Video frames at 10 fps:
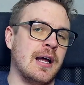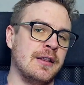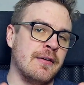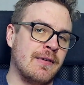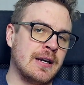And
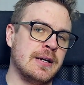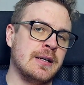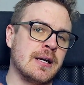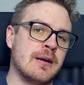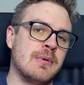the
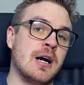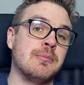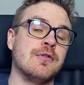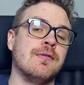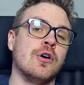validity can be
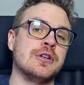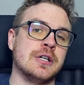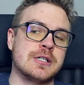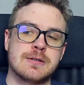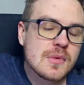up to 4
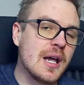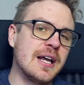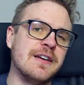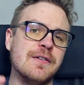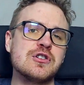years.
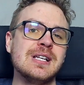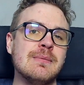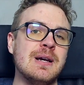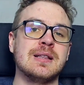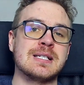And if you still
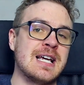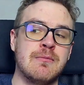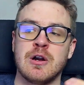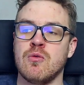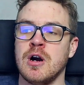meet the same
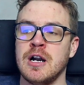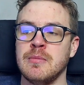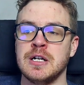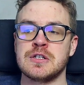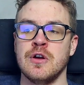
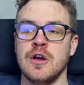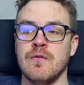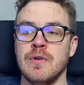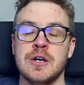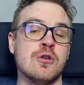requirements
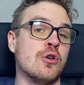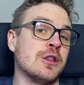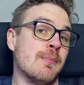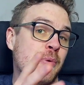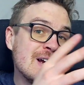when you got
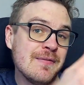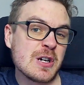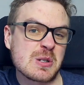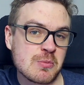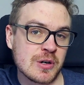the
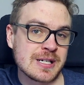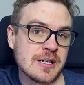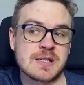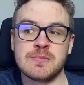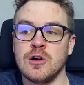previous
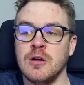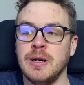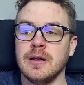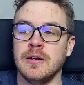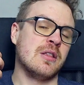residence
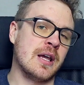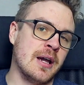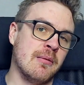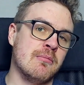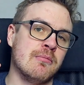permit,
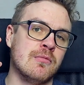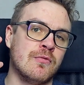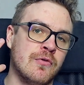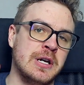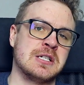the
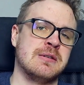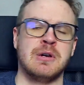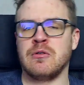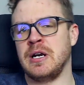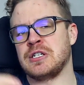Finnish
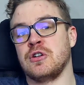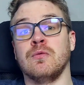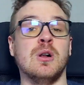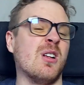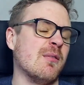immigration
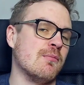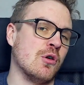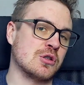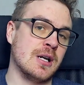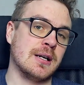will
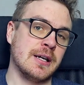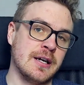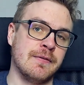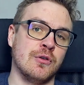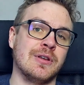most likely
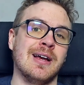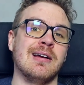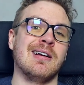give you the